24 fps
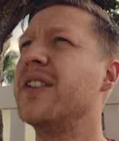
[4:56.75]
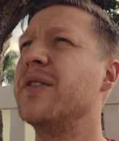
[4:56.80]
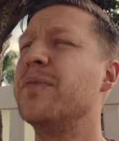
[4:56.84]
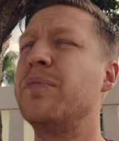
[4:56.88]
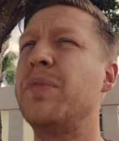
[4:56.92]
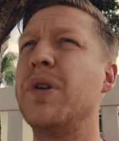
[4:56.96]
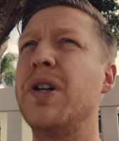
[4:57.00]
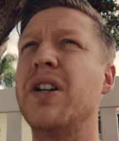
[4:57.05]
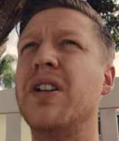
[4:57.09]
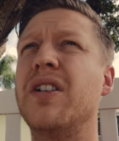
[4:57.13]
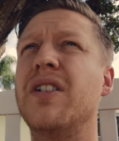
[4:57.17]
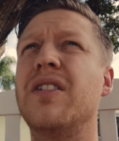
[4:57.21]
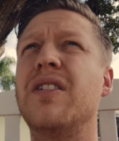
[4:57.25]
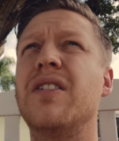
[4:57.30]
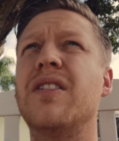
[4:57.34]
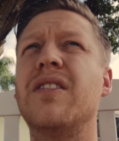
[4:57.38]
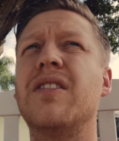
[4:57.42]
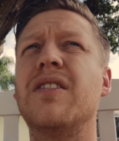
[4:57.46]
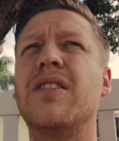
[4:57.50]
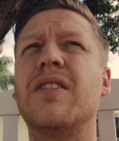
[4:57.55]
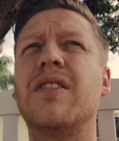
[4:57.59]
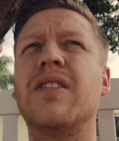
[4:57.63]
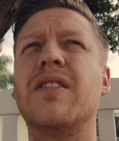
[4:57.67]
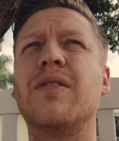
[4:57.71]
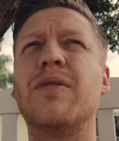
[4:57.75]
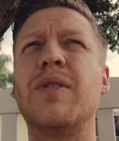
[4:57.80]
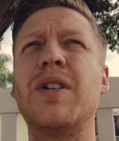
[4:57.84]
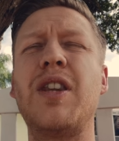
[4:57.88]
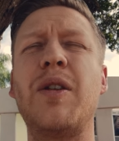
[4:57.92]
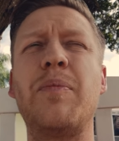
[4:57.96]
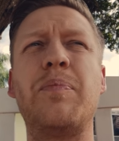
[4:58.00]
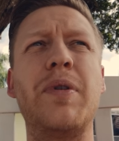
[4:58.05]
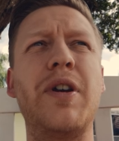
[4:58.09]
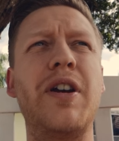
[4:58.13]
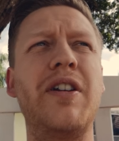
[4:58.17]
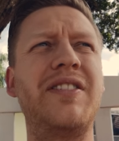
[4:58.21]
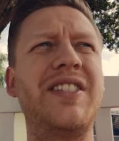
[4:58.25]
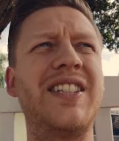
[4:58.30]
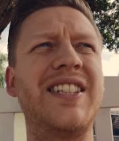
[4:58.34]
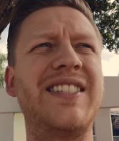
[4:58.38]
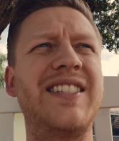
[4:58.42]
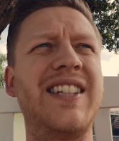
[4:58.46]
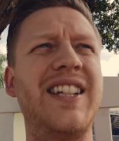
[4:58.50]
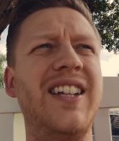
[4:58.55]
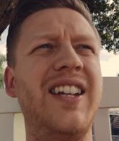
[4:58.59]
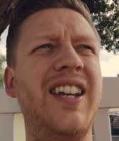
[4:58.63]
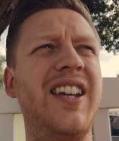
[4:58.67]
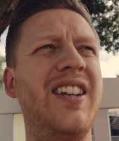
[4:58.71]
but when the birds are
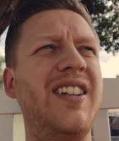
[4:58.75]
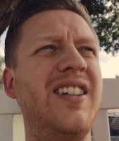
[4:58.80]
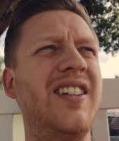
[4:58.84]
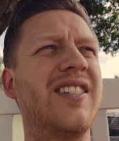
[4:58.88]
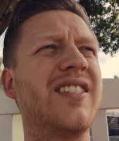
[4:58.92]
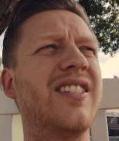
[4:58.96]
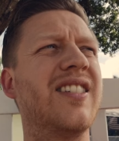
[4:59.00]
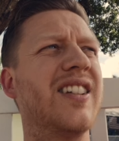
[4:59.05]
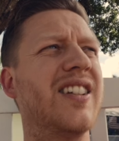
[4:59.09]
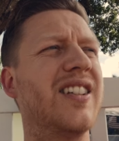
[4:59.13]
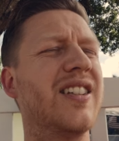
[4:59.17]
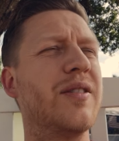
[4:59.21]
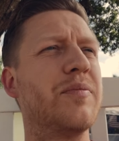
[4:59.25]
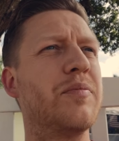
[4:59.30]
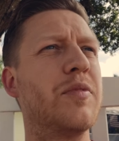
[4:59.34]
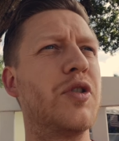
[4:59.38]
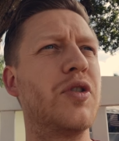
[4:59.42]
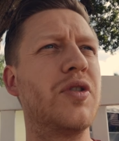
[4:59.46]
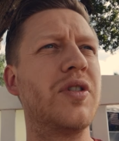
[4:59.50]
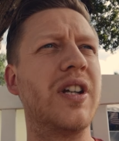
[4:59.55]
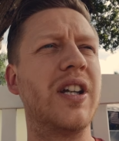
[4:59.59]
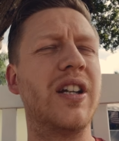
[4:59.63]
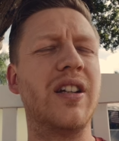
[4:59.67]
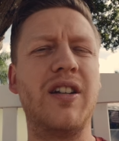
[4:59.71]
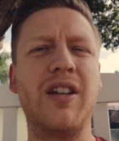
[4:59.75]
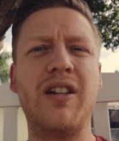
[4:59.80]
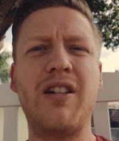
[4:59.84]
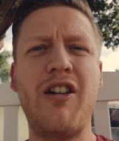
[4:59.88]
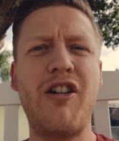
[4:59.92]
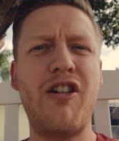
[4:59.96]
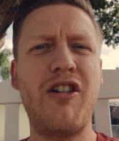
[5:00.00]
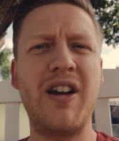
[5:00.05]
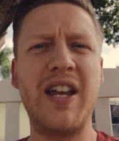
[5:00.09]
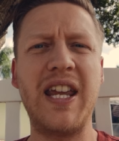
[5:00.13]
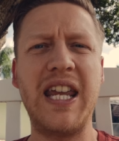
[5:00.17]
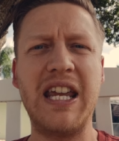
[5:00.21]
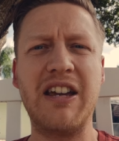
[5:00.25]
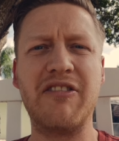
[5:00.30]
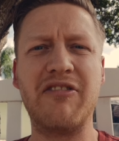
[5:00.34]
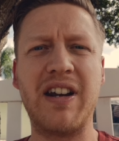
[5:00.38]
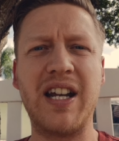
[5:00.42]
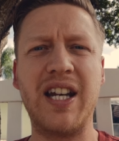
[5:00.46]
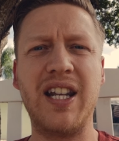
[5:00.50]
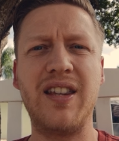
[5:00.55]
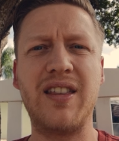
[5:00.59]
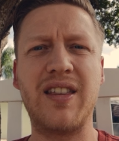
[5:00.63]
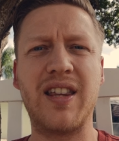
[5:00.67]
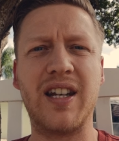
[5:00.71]
singing, in the morning. You can't hear
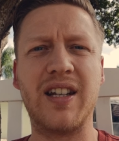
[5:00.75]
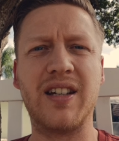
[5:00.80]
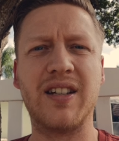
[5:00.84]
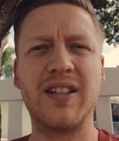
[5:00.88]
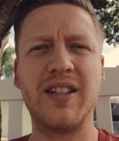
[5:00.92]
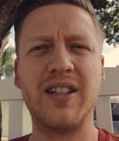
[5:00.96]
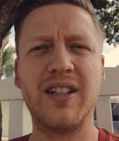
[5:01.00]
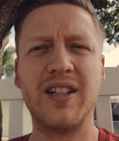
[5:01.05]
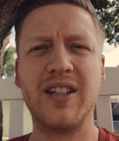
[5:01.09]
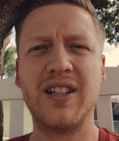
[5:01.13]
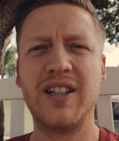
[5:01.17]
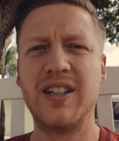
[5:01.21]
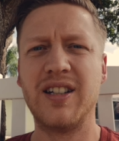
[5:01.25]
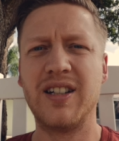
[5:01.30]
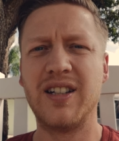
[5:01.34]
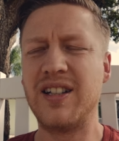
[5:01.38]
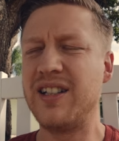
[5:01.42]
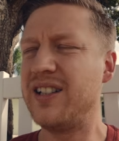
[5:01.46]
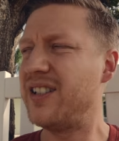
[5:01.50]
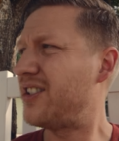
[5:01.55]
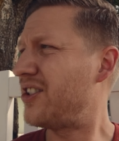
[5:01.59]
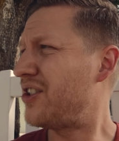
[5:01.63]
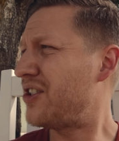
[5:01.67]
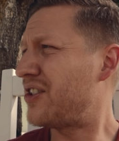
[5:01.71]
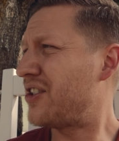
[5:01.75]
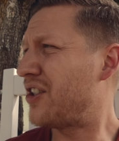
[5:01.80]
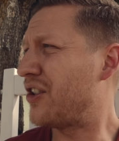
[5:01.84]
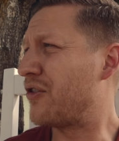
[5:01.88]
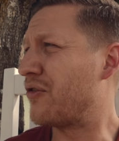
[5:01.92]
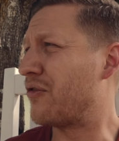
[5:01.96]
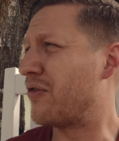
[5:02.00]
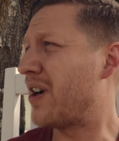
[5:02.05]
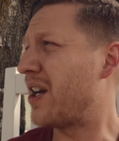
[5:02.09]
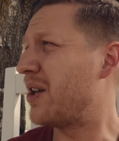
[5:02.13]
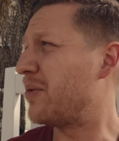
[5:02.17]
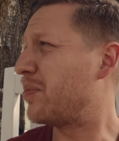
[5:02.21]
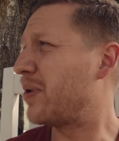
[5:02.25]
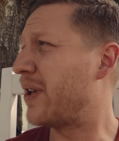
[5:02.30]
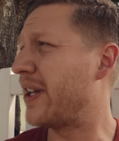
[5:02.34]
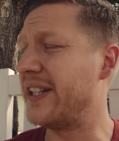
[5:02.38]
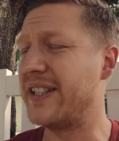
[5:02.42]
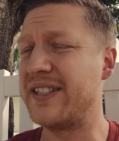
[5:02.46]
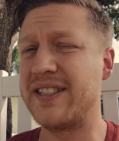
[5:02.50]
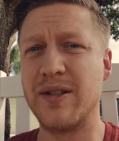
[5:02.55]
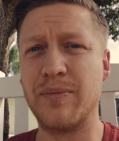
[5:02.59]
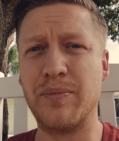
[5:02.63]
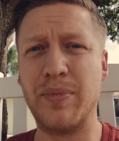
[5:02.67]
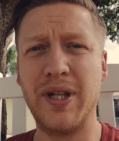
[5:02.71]
anything. It's just a great
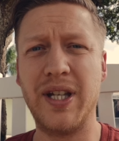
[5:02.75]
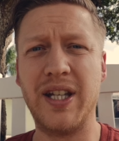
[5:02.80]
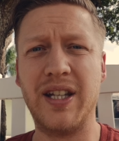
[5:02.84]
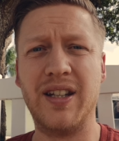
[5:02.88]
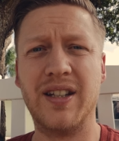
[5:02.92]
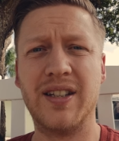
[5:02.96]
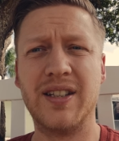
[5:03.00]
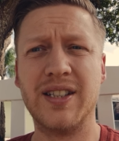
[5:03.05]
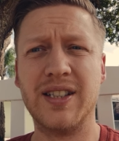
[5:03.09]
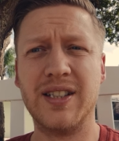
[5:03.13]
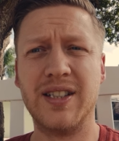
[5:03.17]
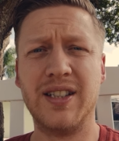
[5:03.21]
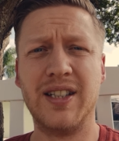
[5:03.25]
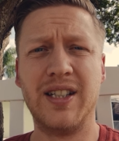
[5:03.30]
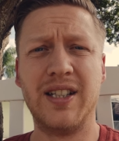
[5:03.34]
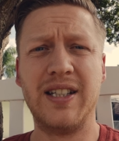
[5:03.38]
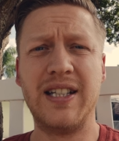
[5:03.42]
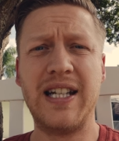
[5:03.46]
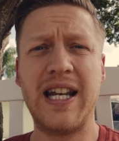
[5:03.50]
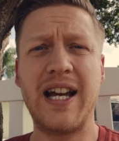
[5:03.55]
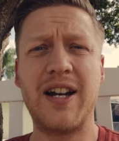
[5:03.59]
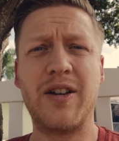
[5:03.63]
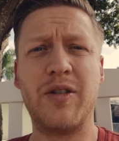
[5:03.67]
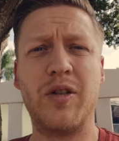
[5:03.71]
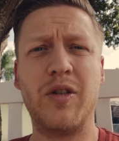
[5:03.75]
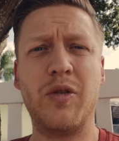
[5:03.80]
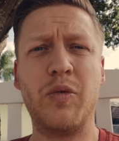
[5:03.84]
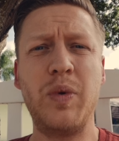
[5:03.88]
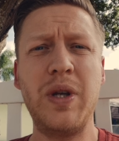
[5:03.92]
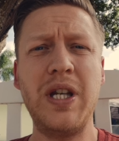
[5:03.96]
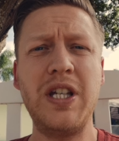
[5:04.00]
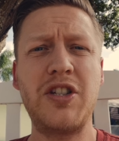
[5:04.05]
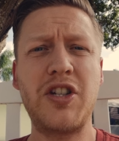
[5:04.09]
place to be. Now, we